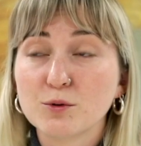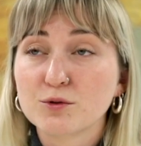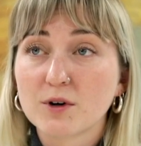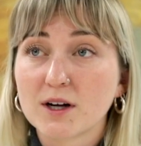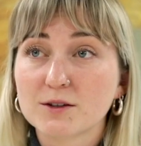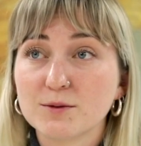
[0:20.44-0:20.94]

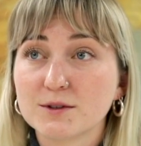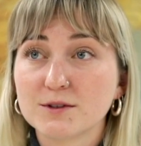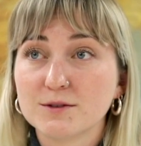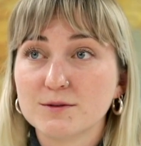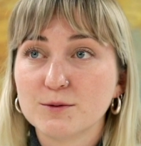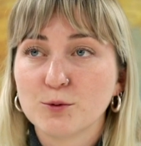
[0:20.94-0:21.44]
Utrecht
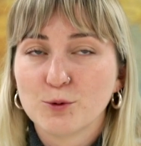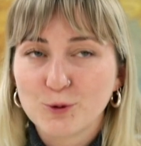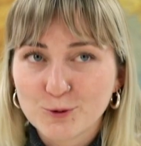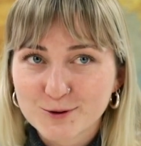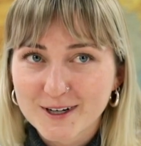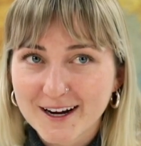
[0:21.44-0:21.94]
was
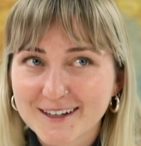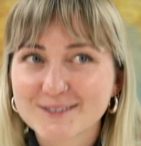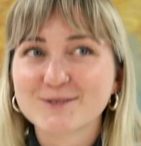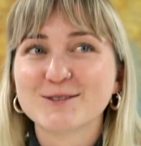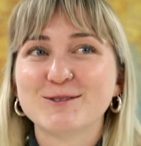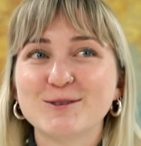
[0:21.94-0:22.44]

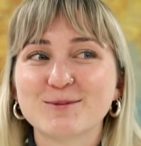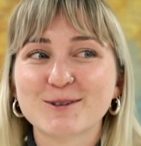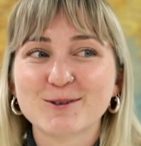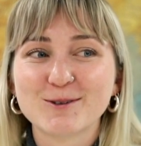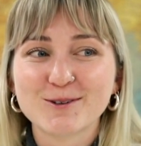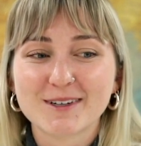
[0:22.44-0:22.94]
Utrecht was super
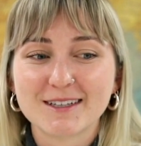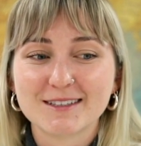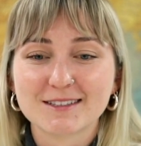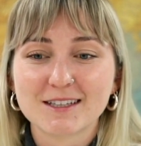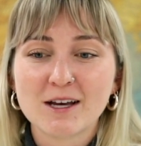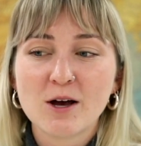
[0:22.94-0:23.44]
cool
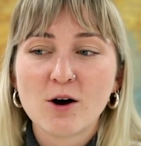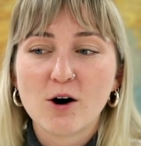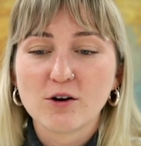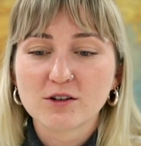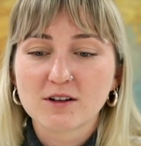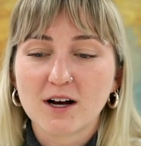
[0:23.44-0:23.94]
because
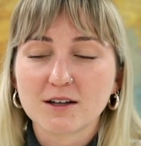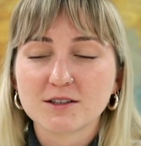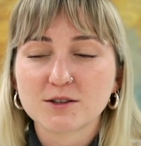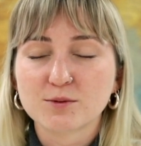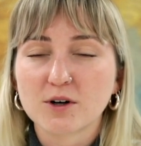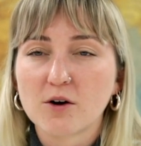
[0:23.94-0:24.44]
all the
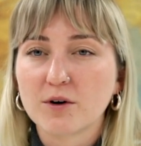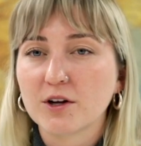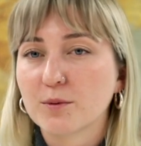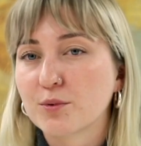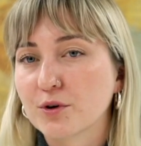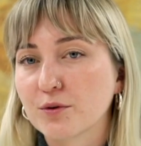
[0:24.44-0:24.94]
classes were already
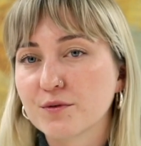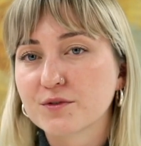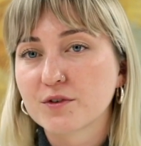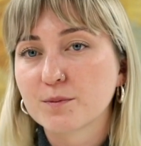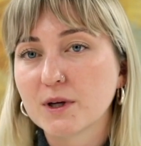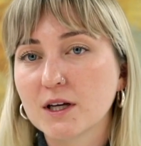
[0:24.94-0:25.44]
approved
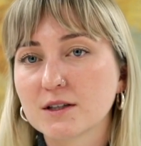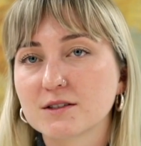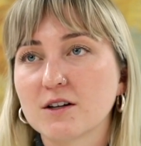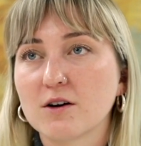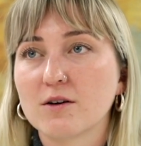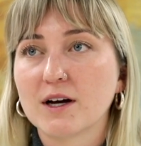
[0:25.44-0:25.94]
for me,
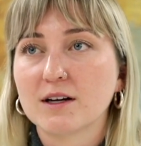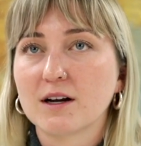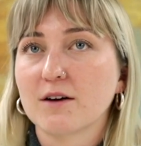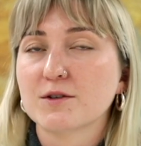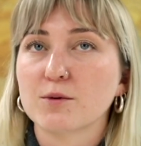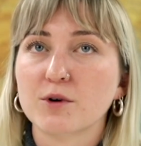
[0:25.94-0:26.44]
so I didn't
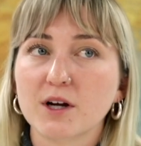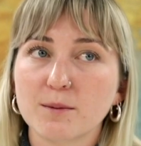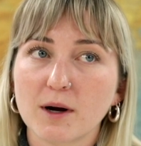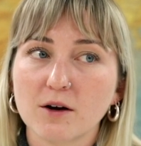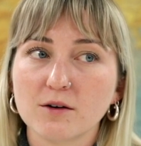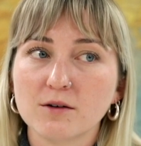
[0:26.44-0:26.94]
have to worry
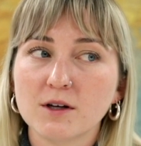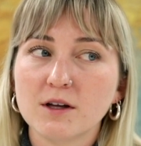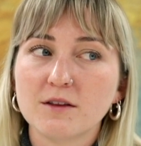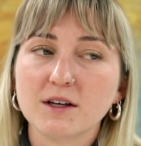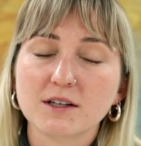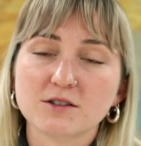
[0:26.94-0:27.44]
about
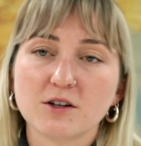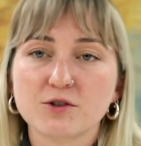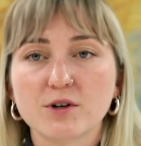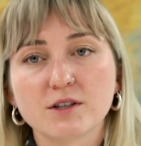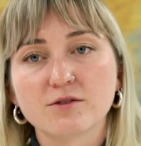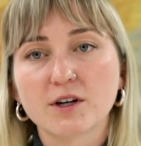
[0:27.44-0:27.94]
things not
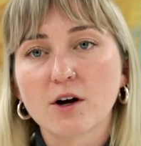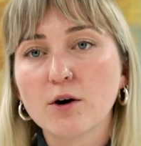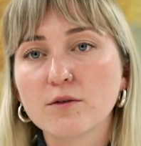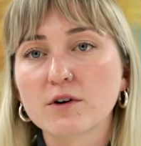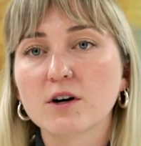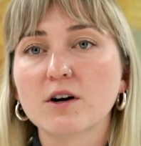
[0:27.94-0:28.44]
transferring
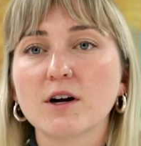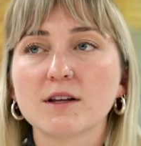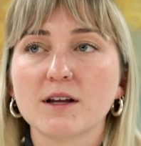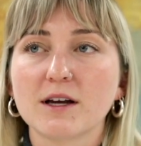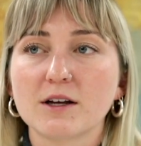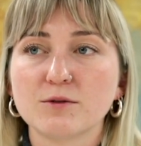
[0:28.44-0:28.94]
over
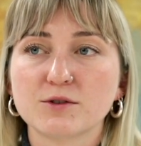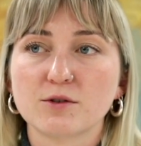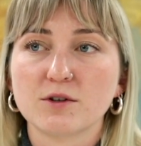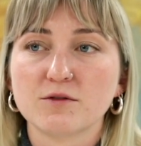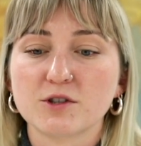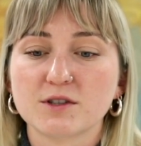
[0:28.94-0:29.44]
and like it was
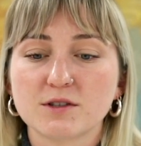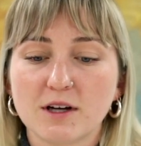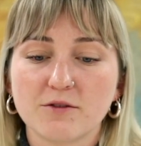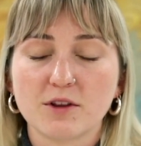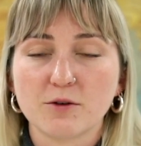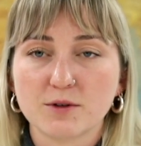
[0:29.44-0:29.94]
sort of just
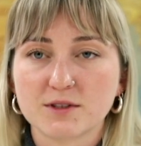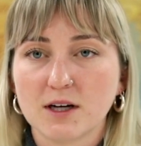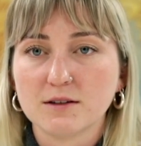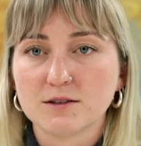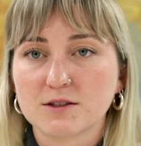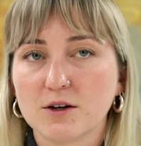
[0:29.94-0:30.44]
everything was
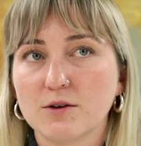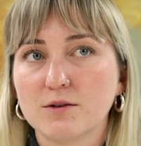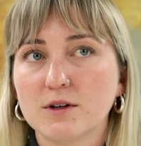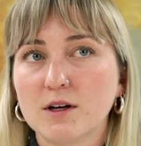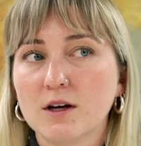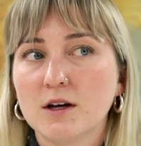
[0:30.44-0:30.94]
set in
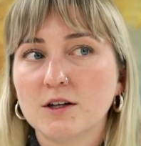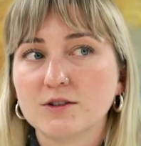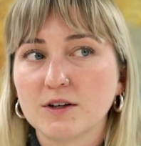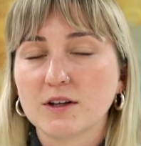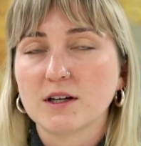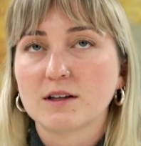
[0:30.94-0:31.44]
stone.
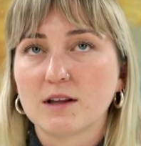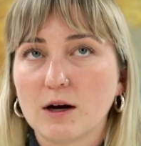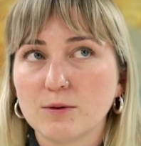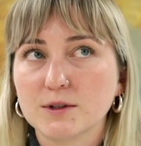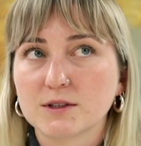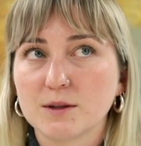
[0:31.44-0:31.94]
So I think
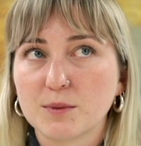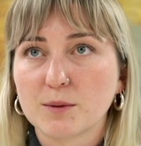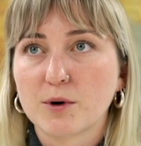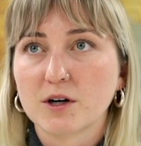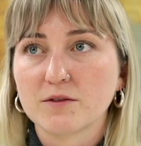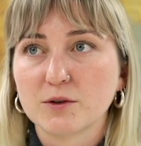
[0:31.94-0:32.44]
that was a big
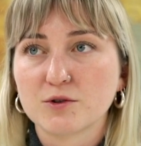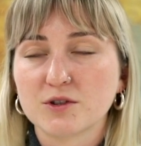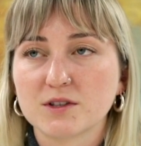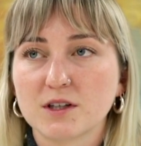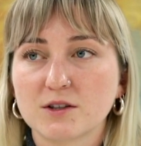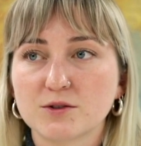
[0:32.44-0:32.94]
part of it was
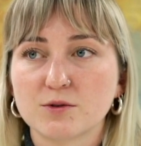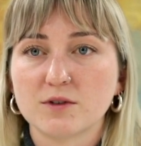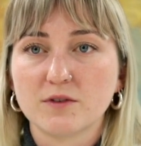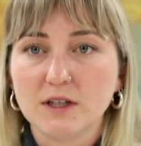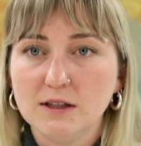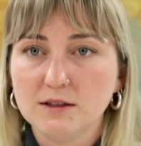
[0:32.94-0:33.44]
just like the sort
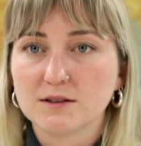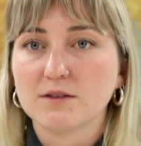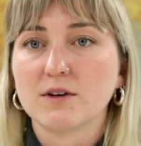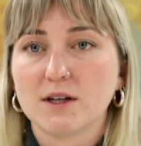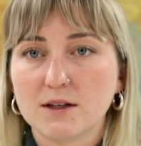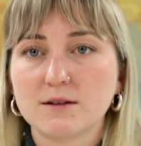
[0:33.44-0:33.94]
of ease
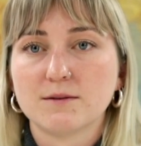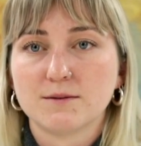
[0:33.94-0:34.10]
of it.